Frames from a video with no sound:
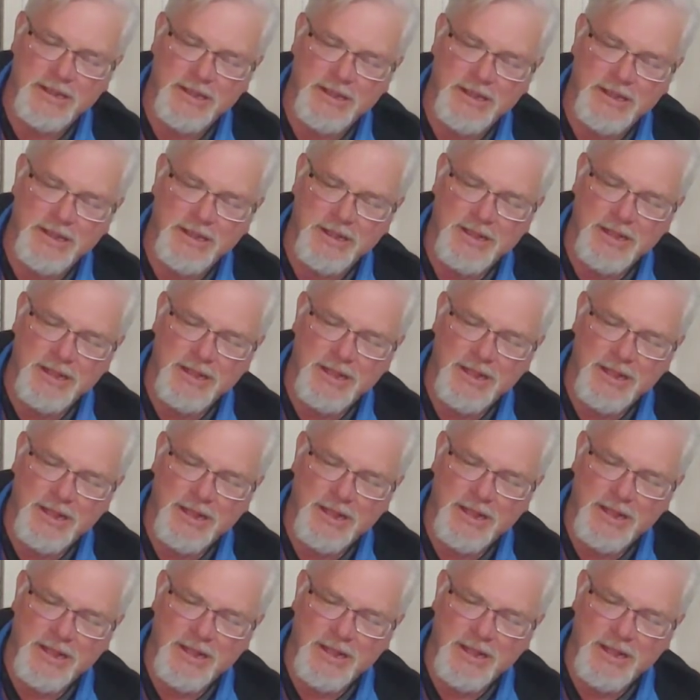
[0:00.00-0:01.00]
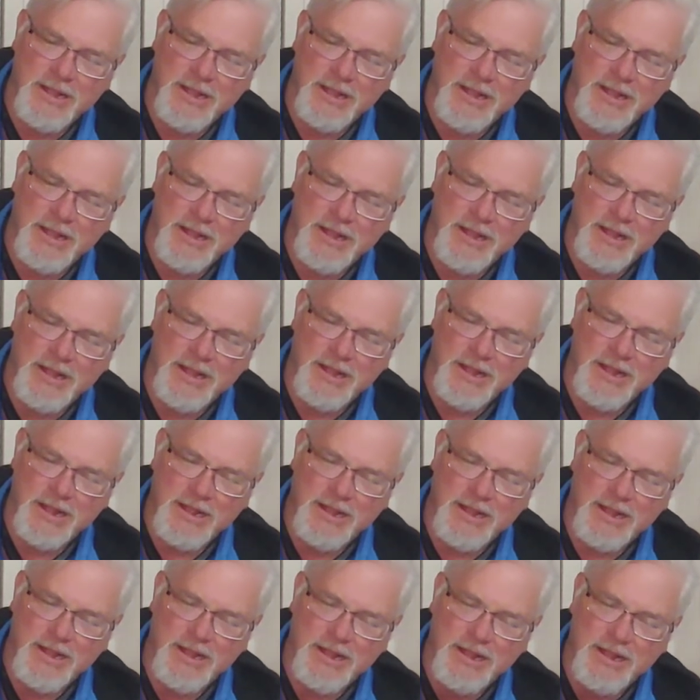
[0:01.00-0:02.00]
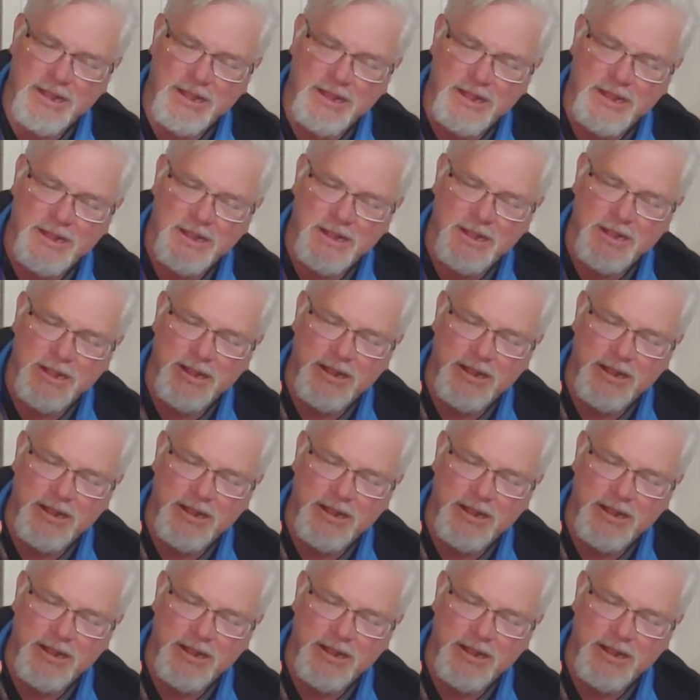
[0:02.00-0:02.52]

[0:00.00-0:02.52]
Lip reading: (silence)